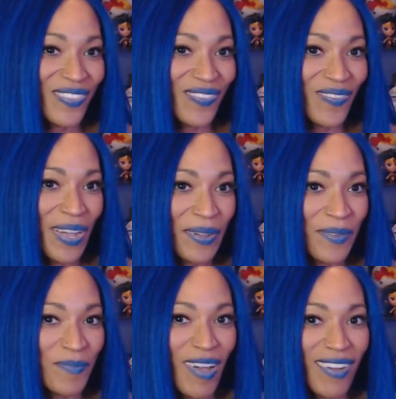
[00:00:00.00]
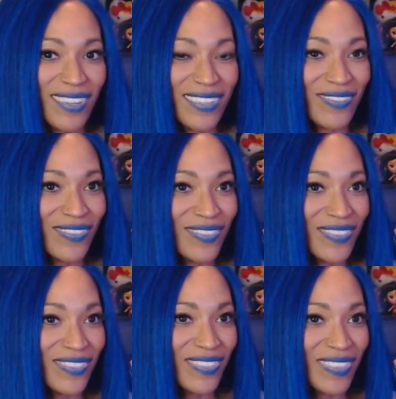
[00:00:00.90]
Welcome, welcome.
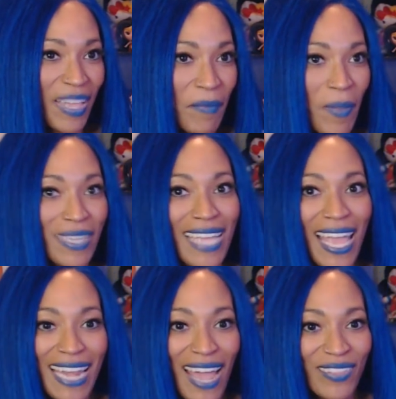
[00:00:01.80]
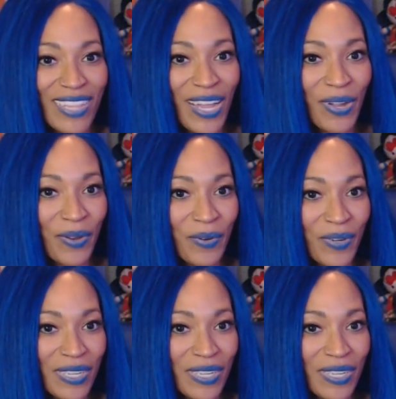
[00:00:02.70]
I'm about to head out though.